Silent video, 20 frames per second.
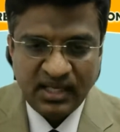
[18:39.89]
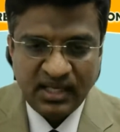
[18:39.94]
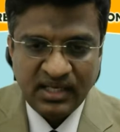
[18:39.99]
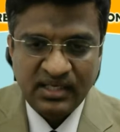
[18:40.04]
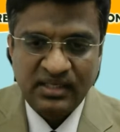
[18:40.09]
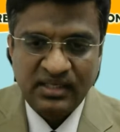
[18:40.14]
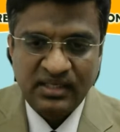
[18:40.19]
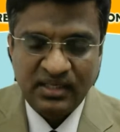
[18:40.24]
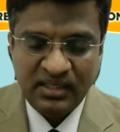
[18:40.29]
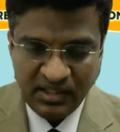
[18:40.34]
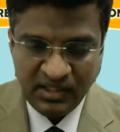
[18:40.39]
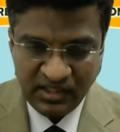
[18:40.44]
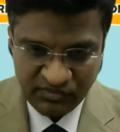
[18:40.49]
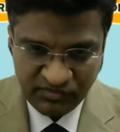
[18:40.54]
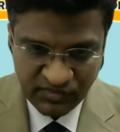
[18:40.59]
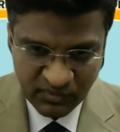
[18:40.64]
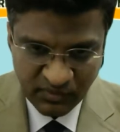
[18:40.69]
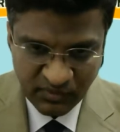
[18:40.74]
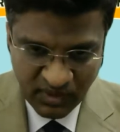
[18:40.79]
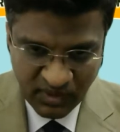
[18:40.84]
And
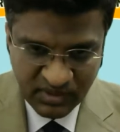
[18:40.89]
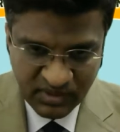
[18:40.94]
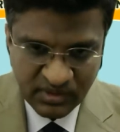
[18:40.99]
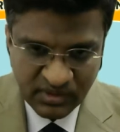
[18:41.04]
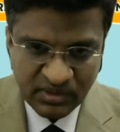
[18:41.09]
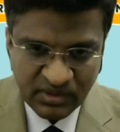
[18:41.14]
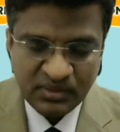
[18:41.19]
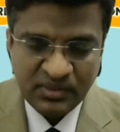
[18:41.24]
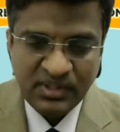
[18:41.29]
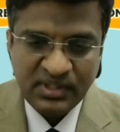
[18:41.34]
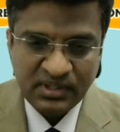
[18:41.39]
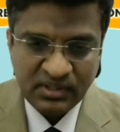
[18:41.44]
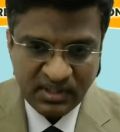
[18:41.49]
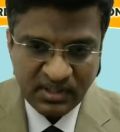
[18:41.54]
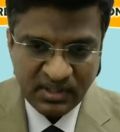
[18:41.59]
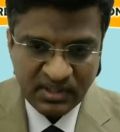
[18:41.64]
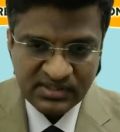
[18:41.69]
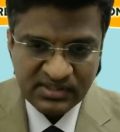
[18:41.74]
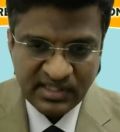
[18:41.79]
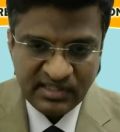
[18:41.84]
if you want to do it
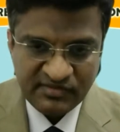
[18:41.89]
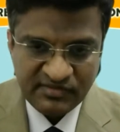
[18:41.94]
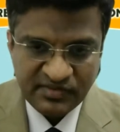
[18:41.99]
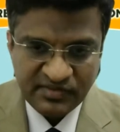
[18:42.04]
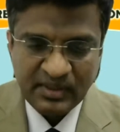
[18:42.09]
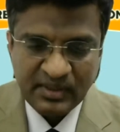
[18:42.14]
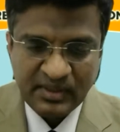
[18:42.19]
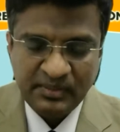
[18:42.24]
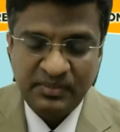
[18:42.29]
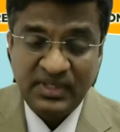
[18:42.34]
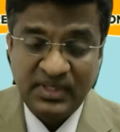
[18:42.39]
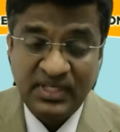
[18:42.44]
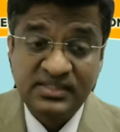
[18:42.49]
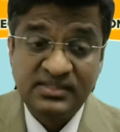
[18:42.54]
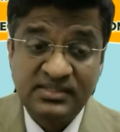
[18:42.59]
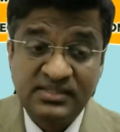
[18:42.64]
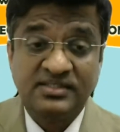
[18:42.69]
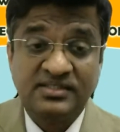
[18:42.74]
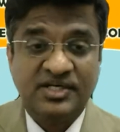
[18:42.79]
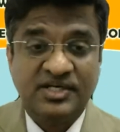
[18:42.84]
yourself, please
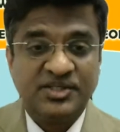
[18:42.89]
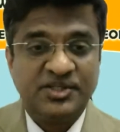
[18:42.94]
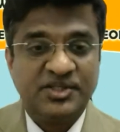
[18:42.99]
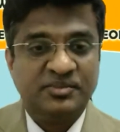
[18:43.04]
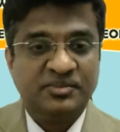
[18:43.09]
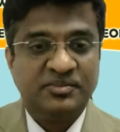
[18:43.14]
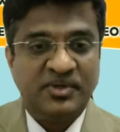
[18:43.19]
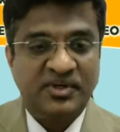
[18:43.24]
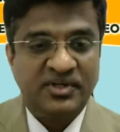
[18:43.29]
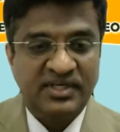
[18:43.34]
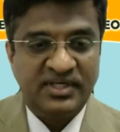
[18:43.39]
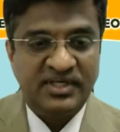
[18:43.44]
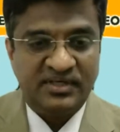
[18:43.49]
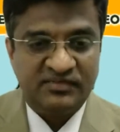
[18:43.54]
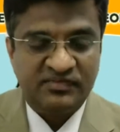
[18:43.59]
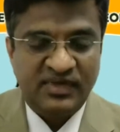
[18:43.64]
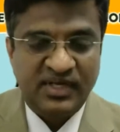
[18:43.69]
listen to your body.